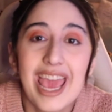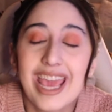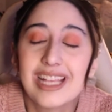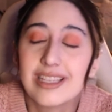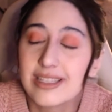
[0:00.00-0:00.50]

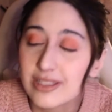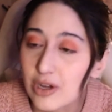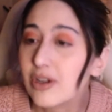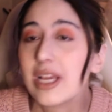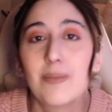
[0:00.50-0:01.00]
And
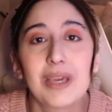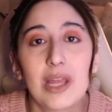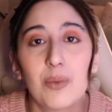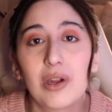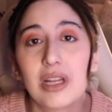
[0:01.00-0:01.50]
starting up
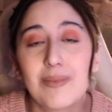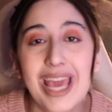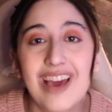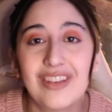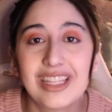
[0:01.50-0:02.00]
again, we are going to be
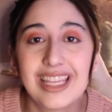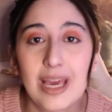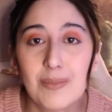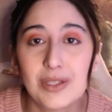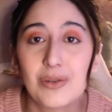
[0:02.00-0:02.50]
having the
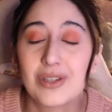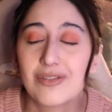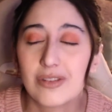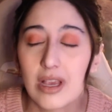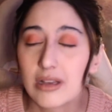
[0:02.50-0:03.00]
episodes of
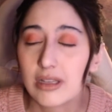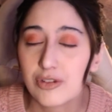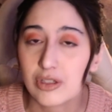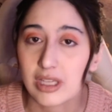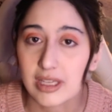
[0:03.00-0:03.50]

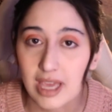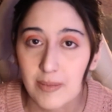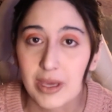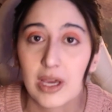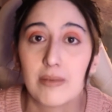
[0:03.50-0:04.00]
Psychologically
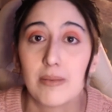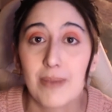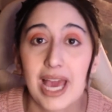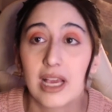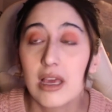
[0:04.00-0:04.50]
Gaming coming
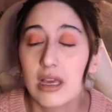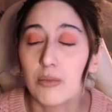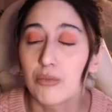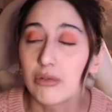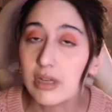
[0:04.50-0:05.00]
back.
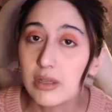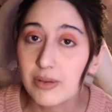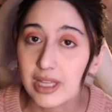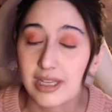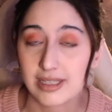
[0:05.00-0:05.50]
I'm really,
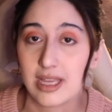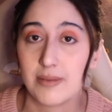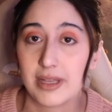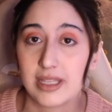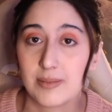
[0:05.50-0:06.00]
really excited
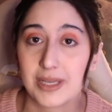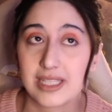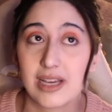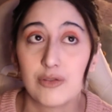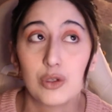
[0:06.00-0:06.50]
about this because
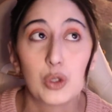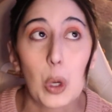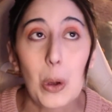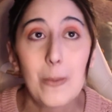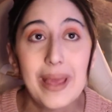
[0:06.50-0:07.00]
I have
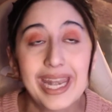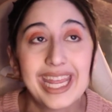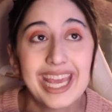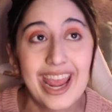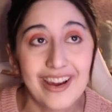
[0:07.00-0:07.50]
so
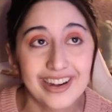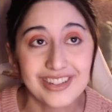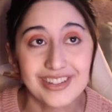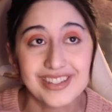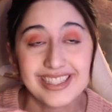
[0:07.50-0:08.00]
many
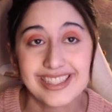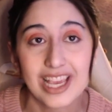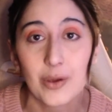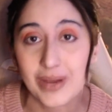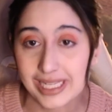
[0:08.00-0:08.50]
characters to
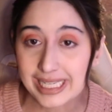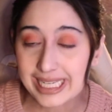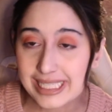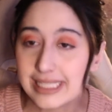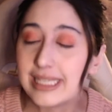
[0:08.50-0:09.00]

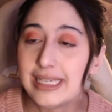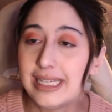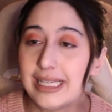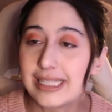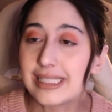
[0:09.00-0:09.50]
psychoanalyze.
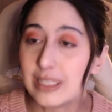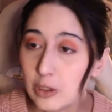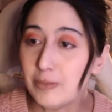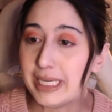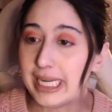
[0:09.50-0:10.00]

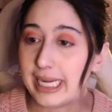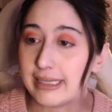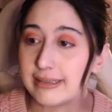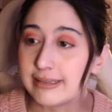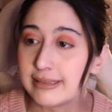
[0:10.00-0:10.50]
So many.
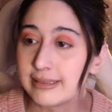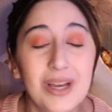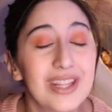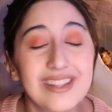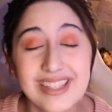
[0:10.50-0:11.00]

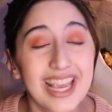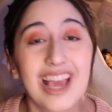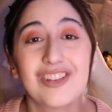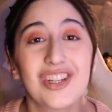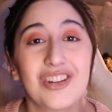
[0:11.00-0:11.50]
But stay
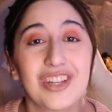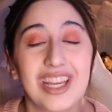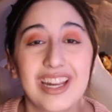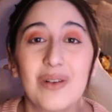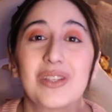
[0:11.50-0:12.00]
casually
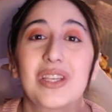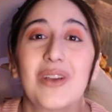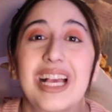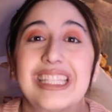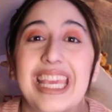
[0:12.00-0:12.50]
nerdy, and I will see you
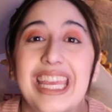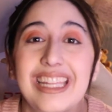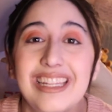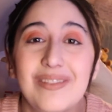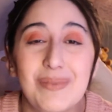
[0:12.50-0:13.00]
guys
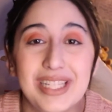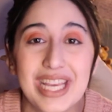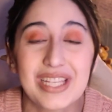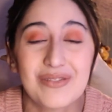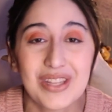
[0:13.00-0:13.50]
in
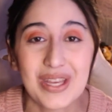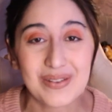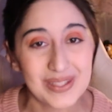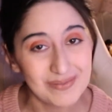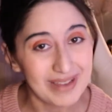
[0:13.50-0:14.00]
Monday's videos.